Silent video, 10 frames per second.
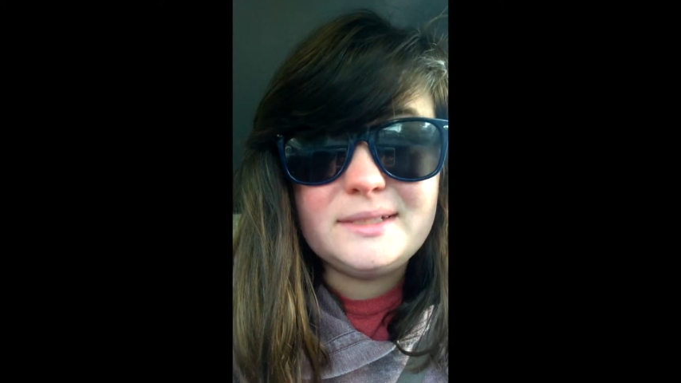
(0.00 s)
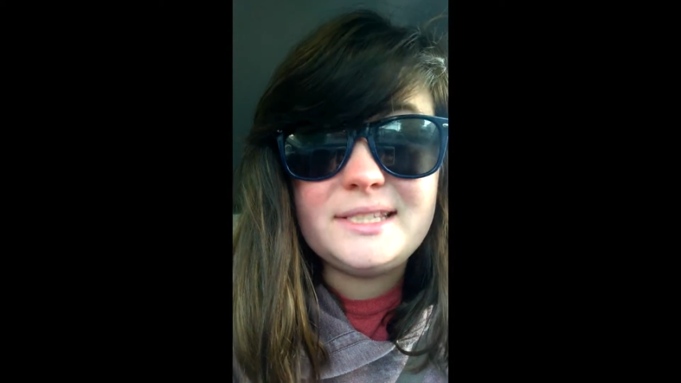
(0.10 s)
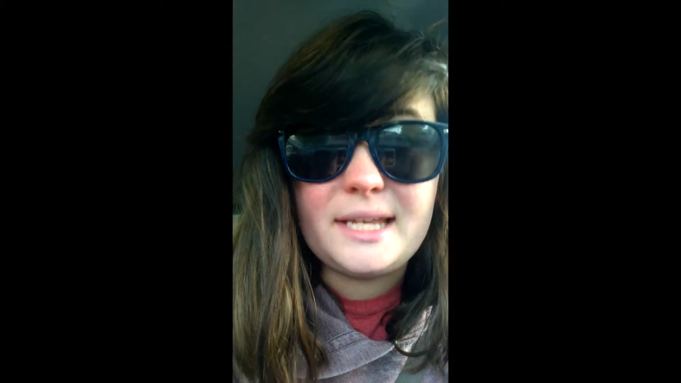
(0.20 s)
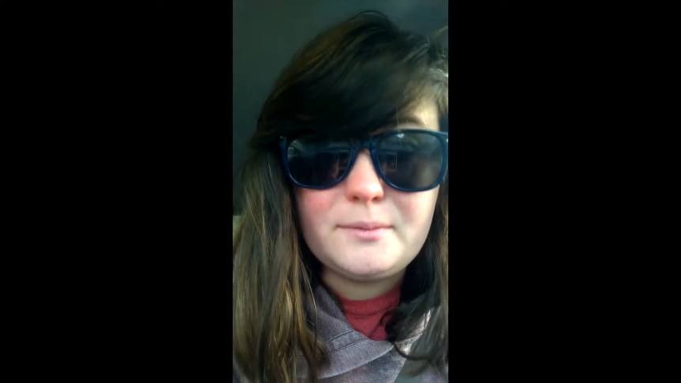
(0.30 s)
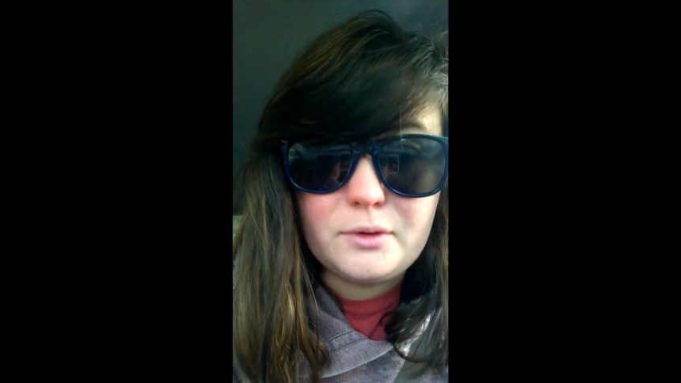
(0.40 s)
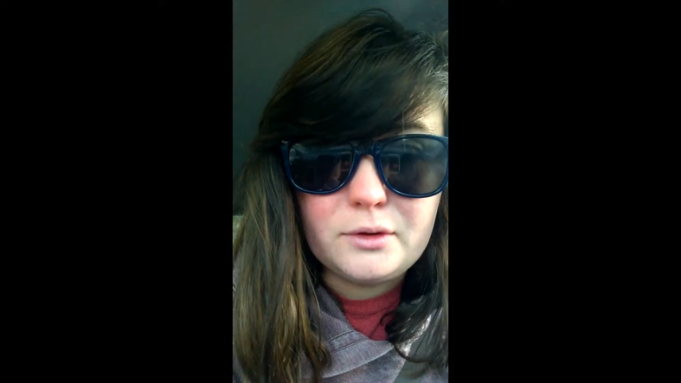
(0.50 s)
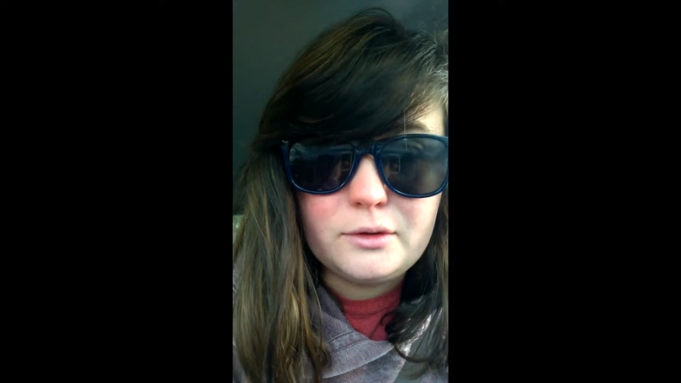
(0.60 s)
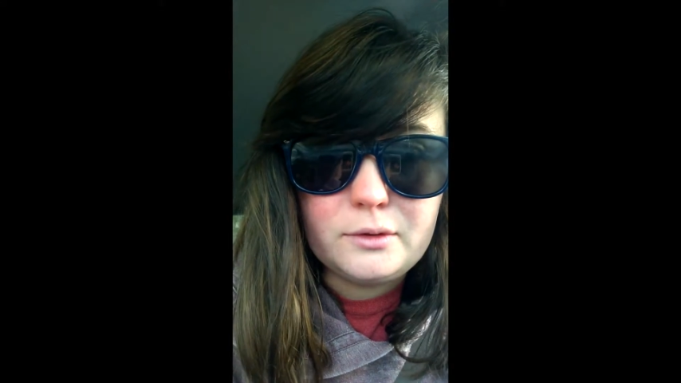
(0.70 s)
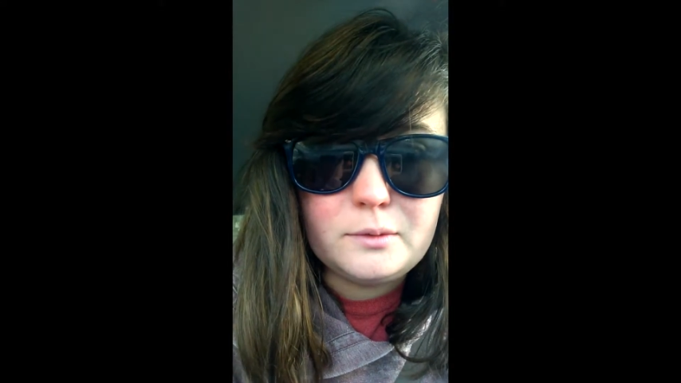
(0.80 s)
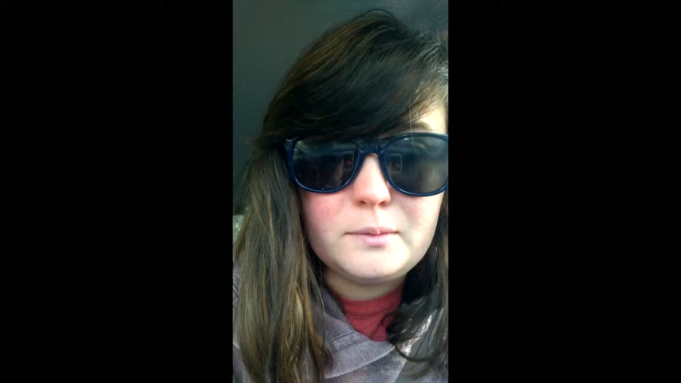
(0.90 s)
same
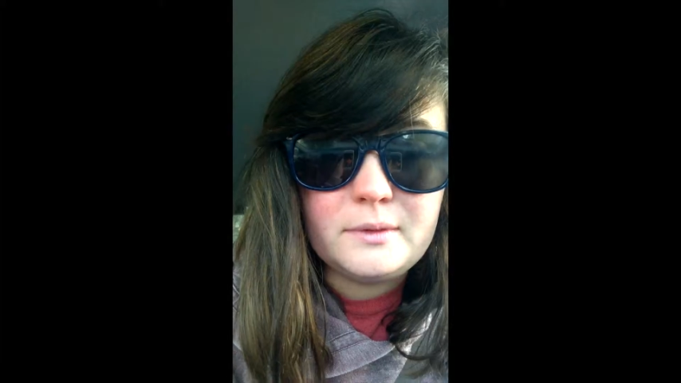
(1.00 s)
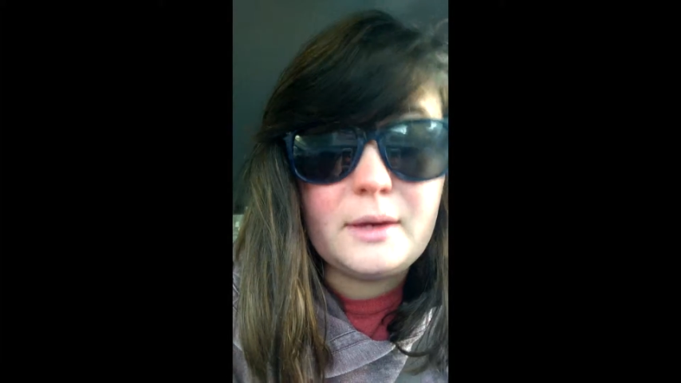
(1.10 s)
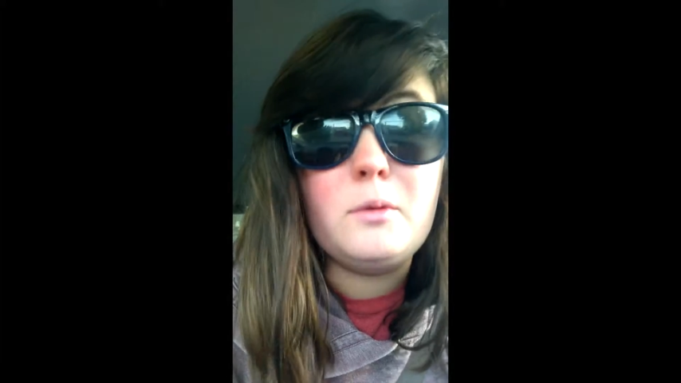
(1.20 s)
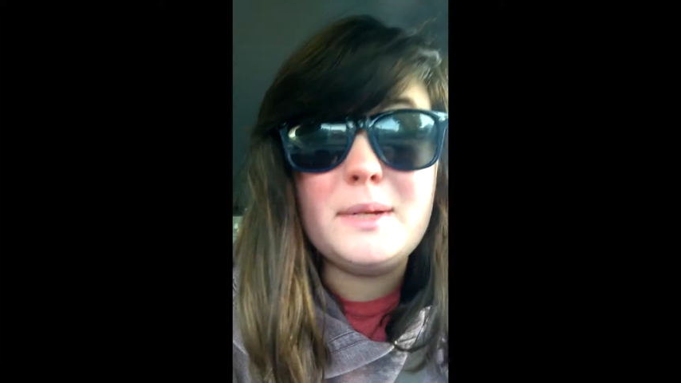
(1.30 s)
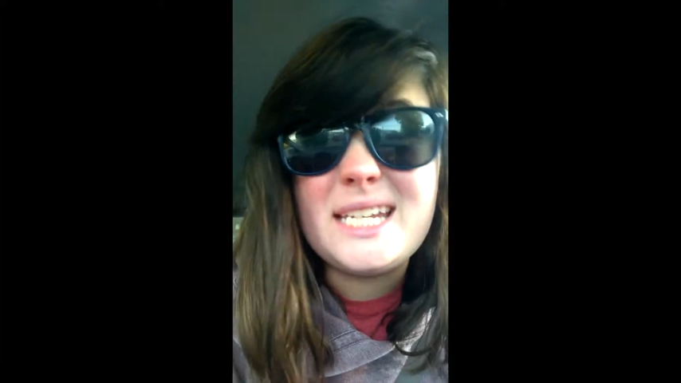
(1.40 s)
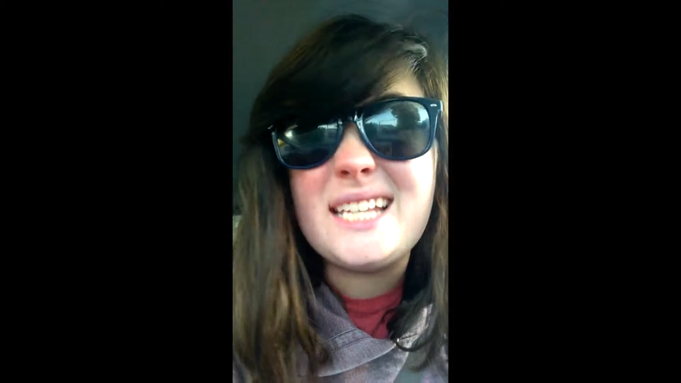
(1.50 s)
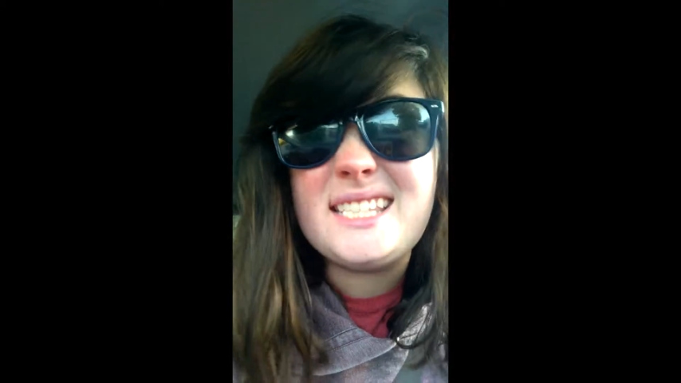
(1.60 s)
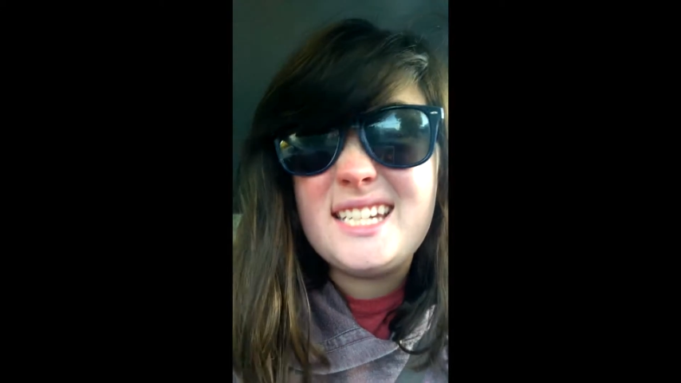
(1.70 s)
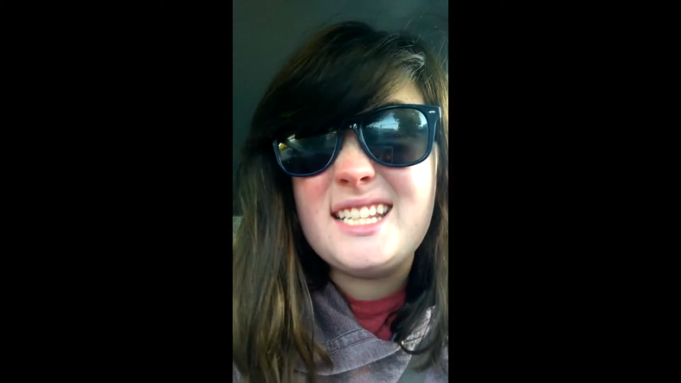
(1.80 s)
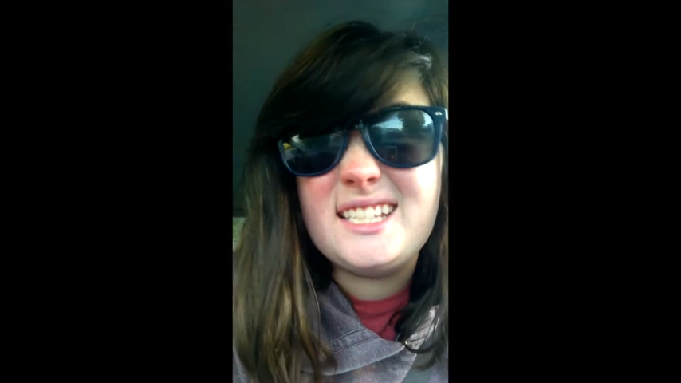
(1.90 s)
room. They will be
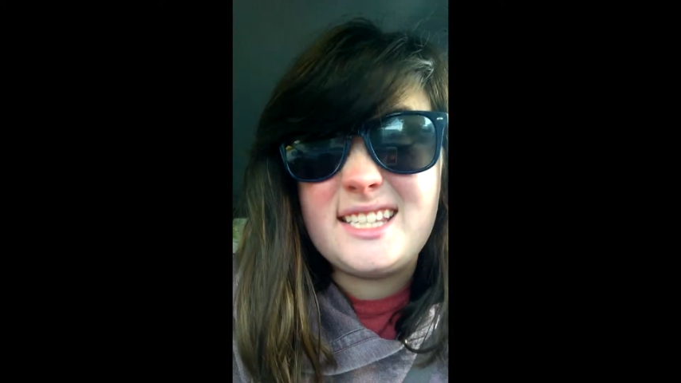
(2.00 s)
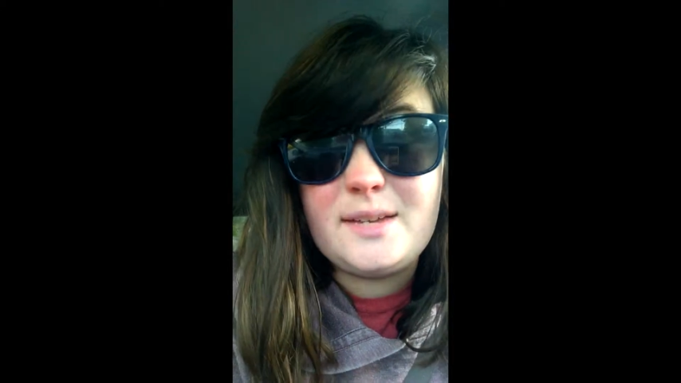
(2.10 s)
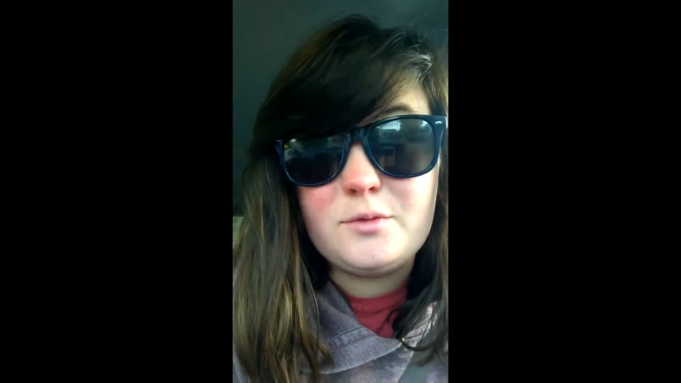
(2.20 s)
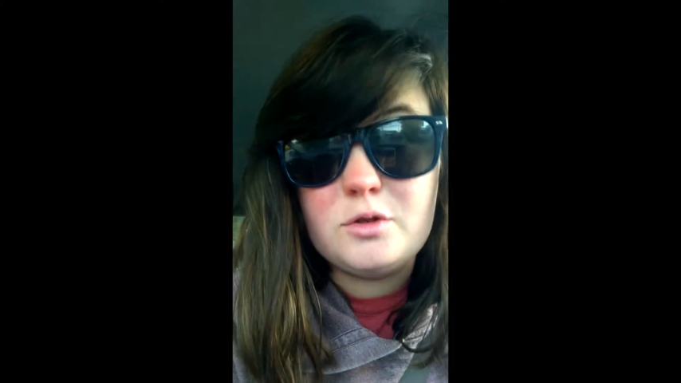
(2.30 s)
tested in the same